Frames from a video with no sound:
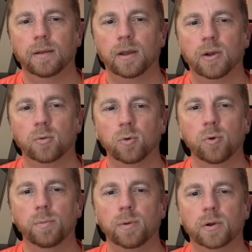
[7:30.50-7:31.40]
A
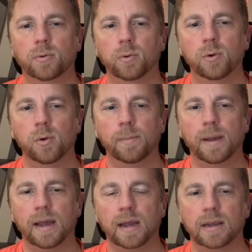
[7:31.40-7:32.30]
group, a crew, a
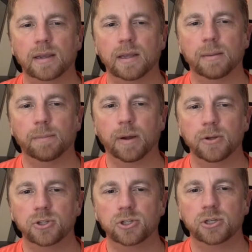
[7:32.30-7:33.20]
pack, and a
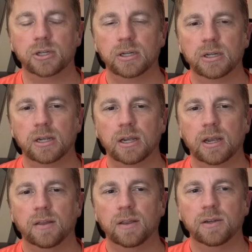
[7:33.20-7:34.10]
bunch.
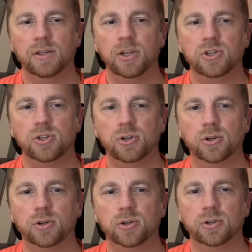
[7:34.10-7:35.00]
And then dish,
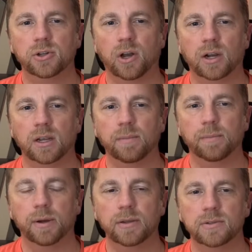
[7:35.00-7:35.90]
dirt, talk, and
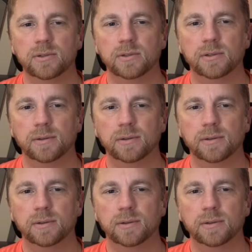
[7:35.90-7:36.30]
buzz.